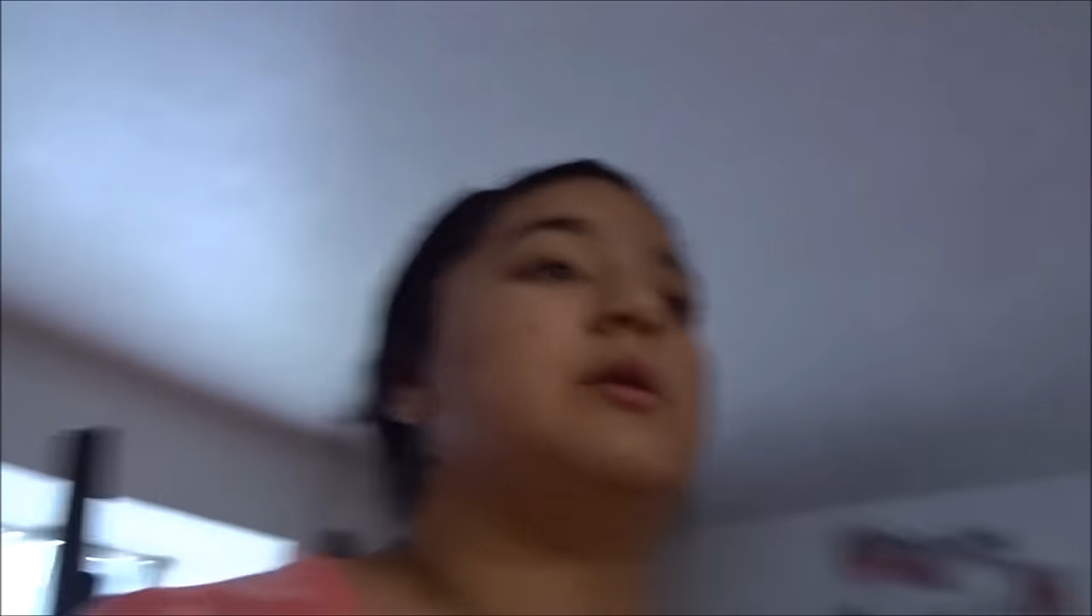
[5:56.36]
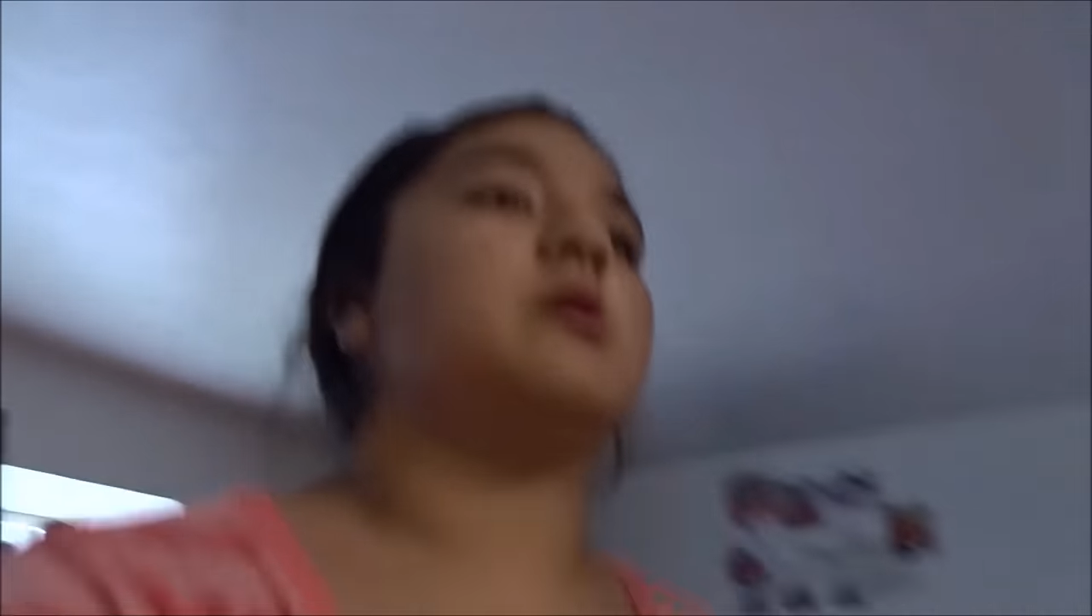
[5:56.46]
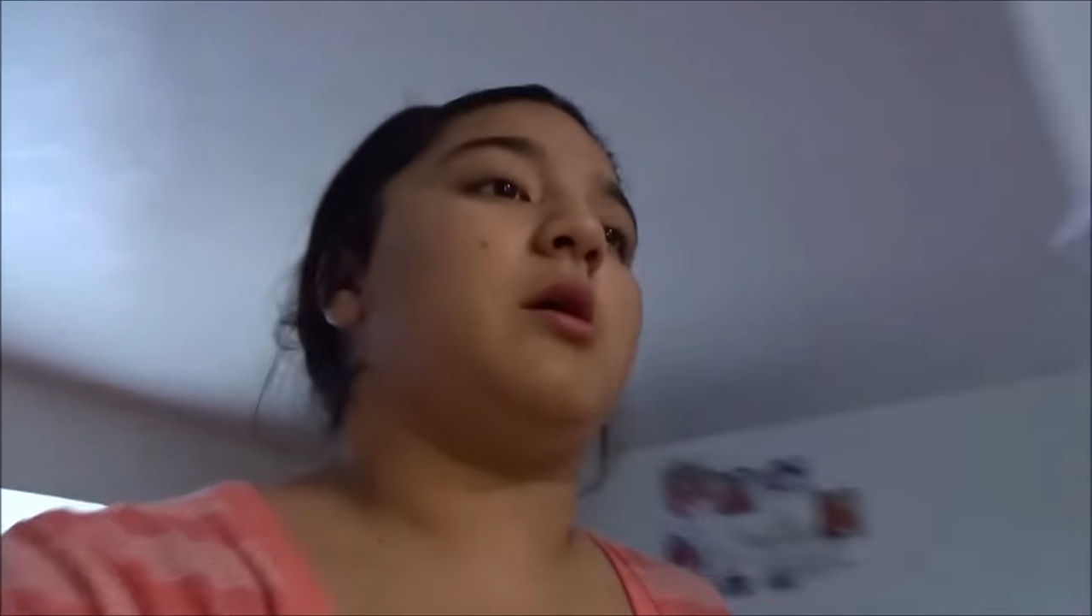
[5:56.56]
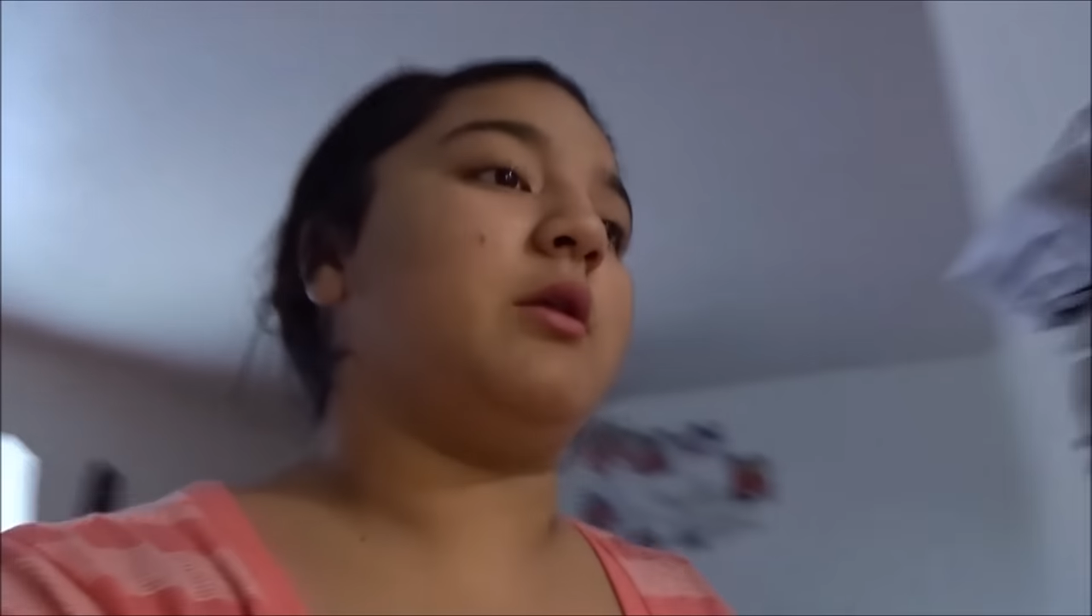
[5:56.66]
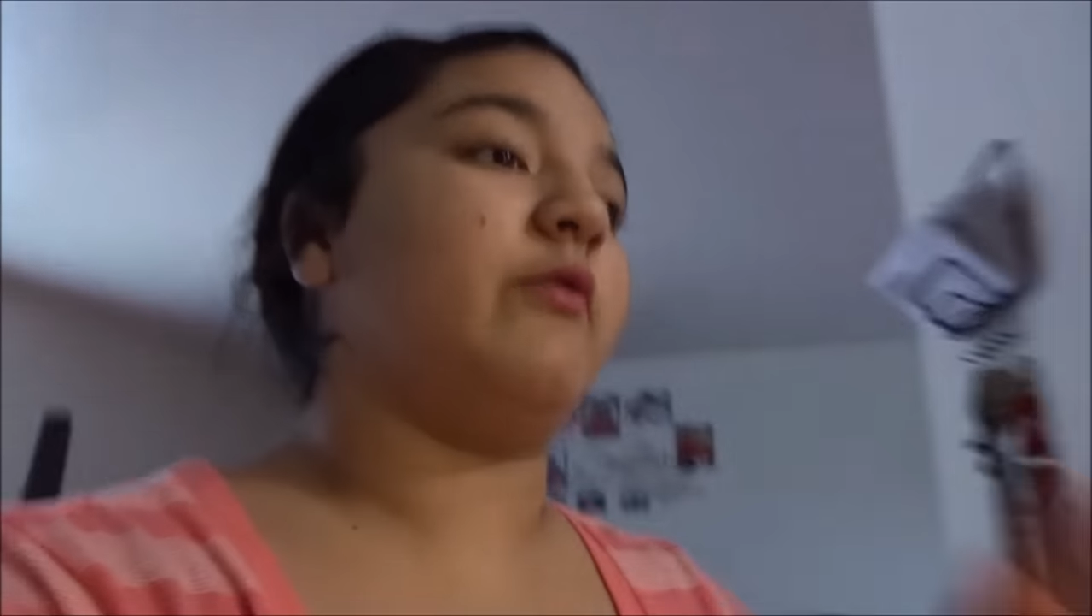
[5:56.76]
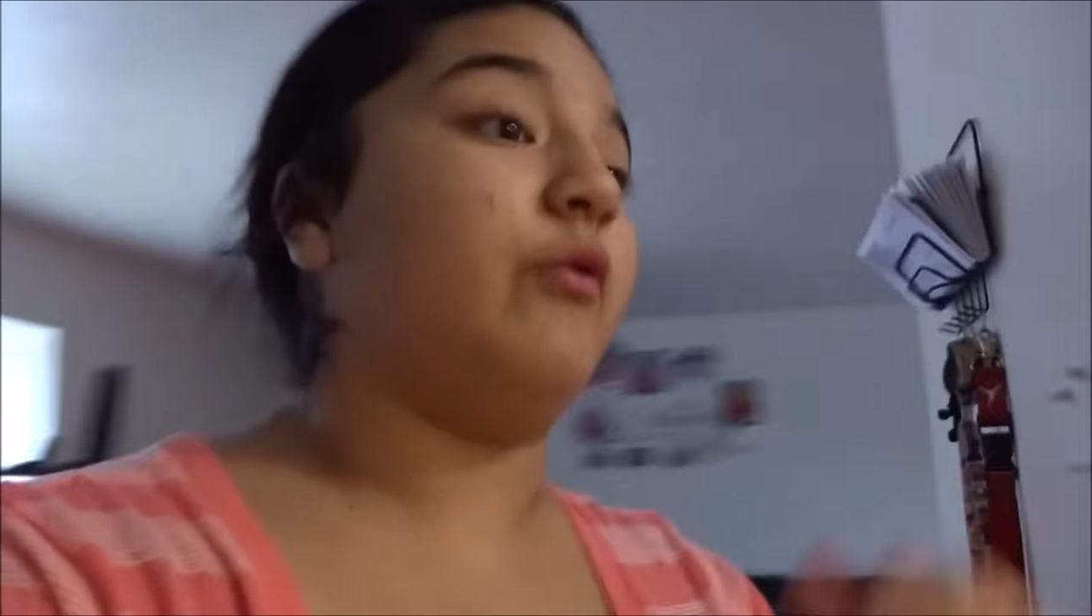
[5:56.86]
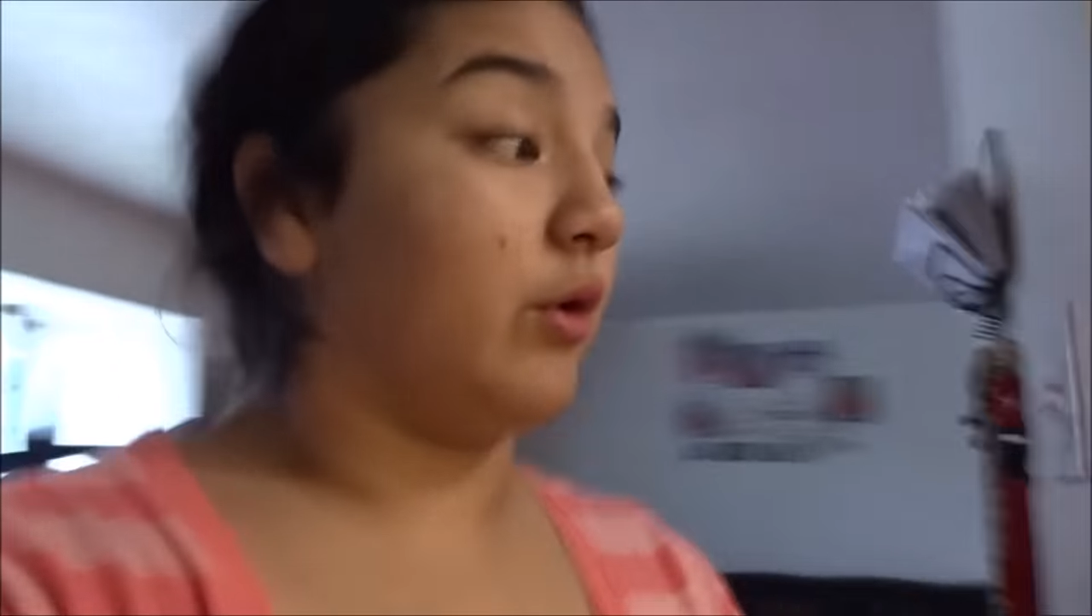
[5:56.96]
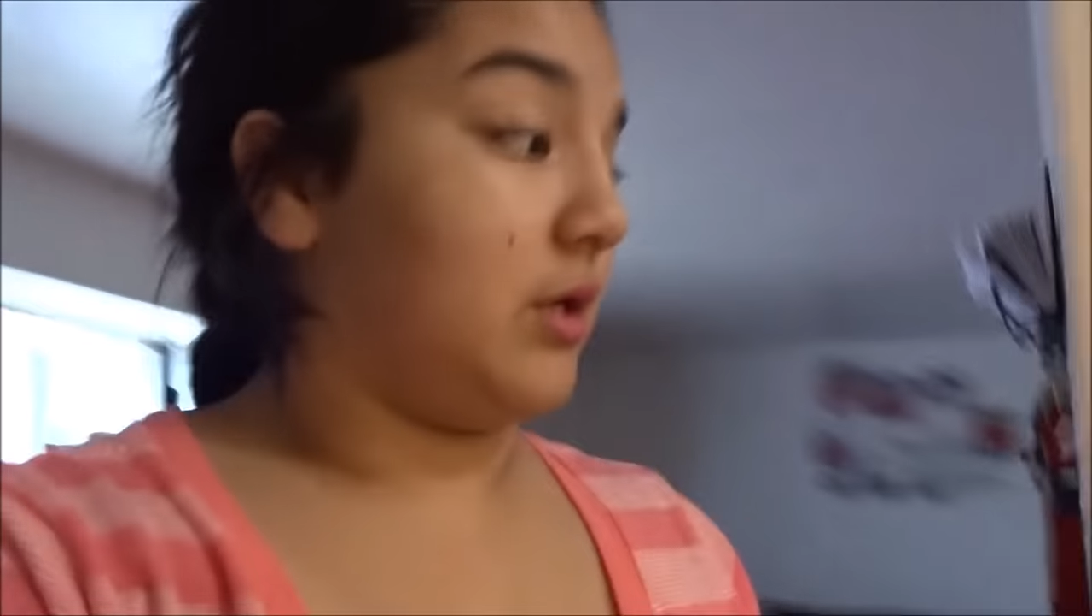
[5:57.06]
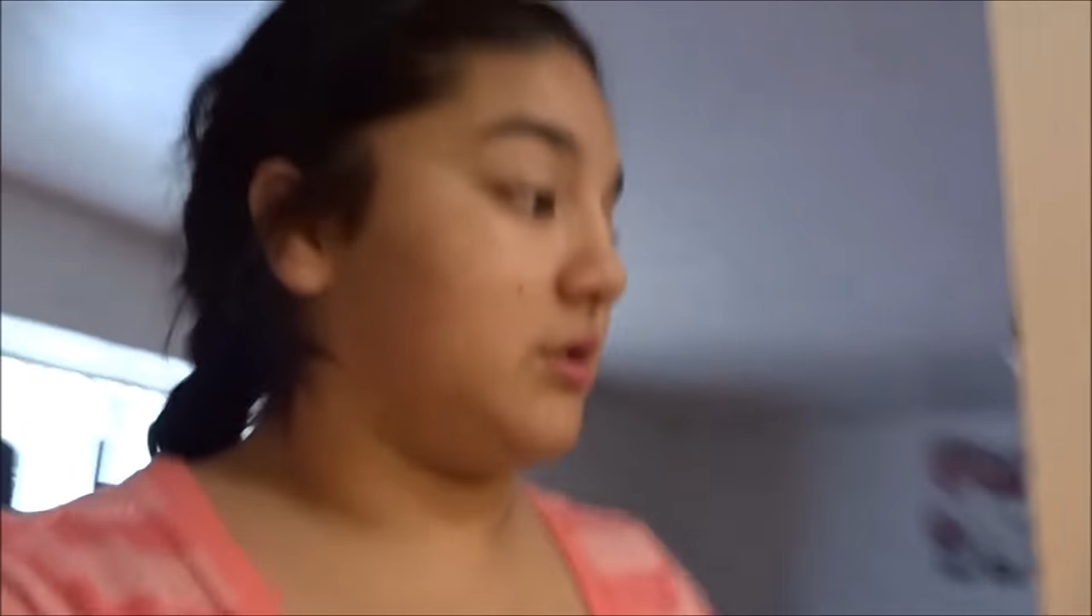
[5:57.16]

sauce for the